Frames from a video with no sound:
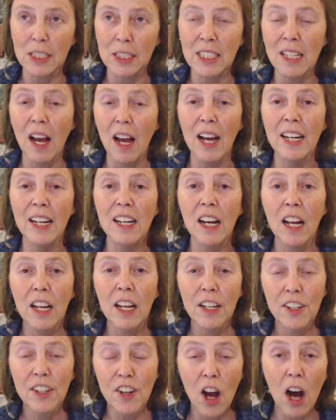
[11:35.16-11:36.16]
not
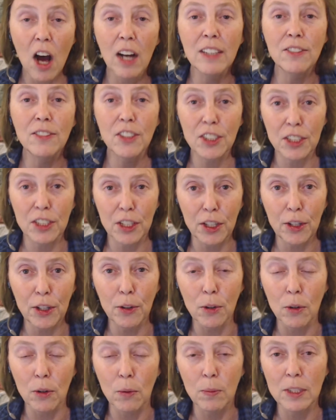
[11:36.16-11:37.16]

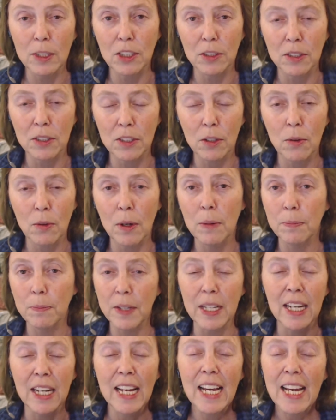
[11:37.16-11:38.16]
non-secure, which is the Chrome
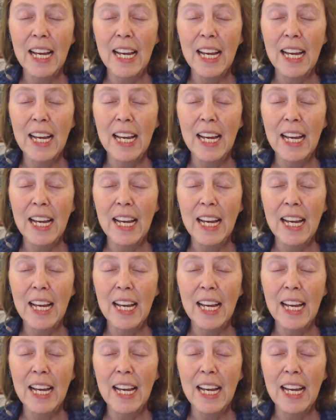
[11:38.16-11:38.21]
thing.